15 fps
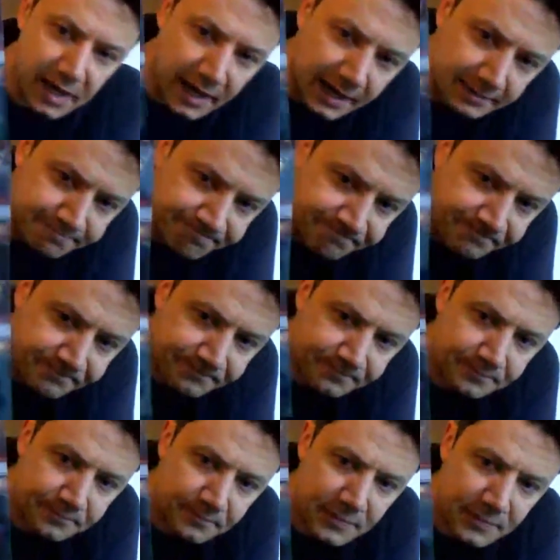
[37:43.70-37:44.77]

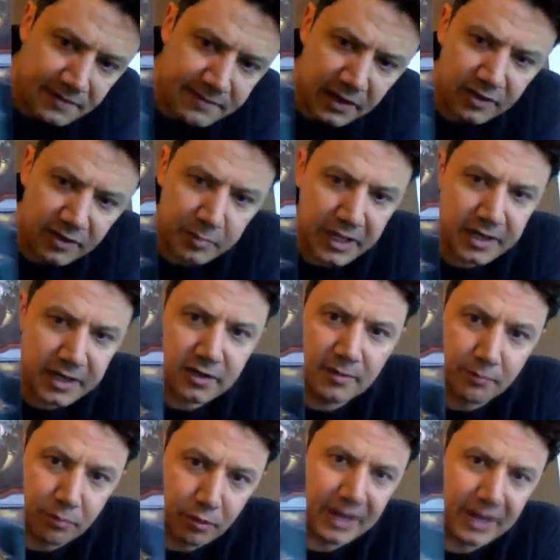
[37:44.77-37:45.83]
Valley of the
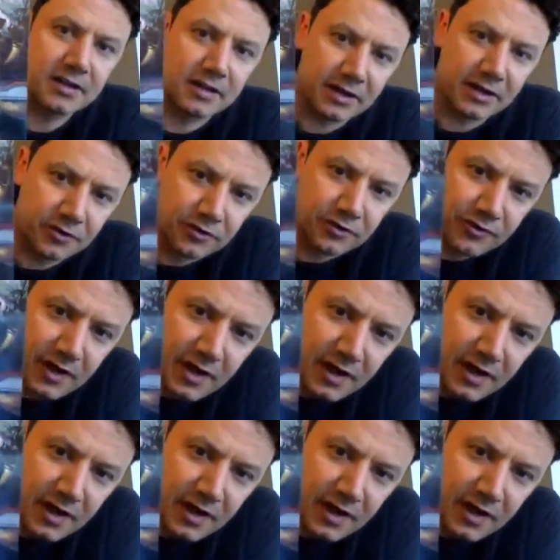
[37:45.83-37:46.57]
Brain Collectors,